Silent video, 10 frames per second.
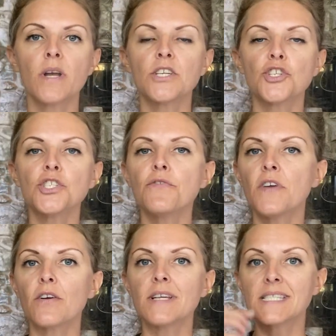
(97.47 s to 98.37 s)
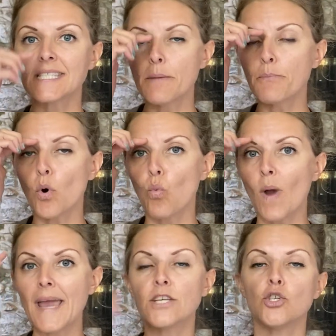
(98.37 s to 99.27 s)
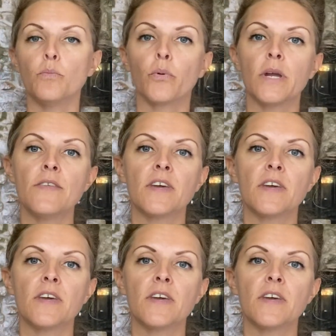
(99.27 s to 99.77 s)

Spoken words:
It's just a very simple way to breathe,